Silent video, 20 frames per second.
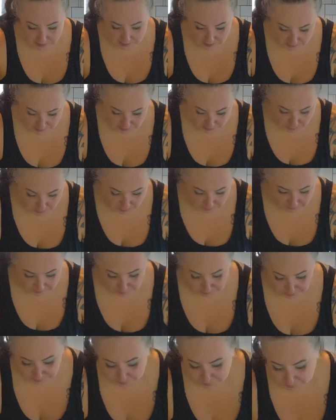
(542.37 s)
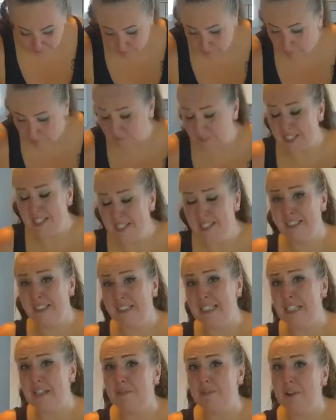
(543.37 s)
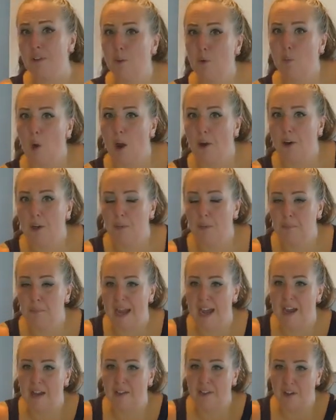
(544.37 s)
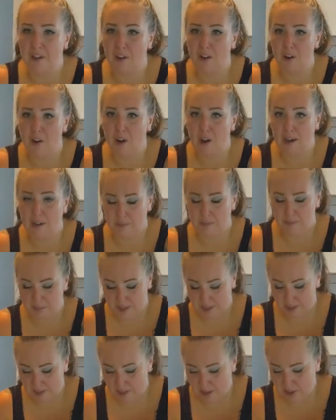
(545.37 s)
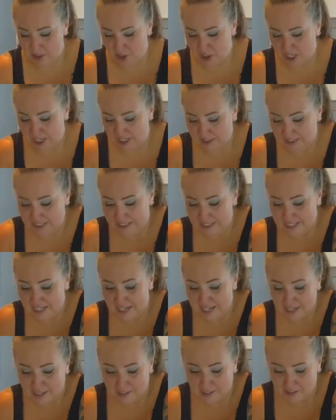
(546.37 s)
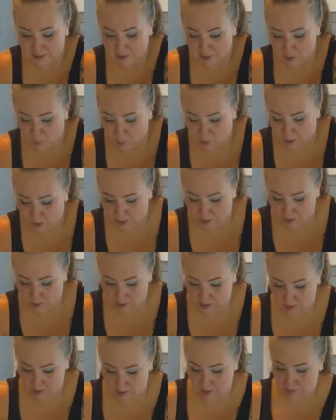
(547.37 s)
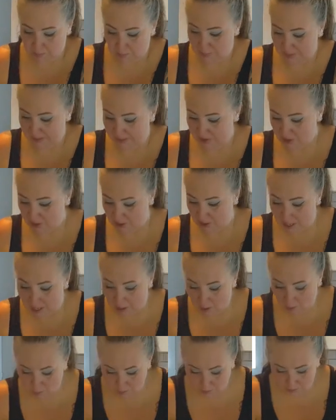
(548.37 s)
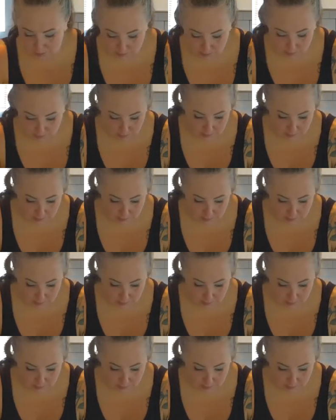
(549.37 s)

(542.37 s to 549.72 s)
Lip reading: like to do is leave the water bath on. Gently take your pitcher out.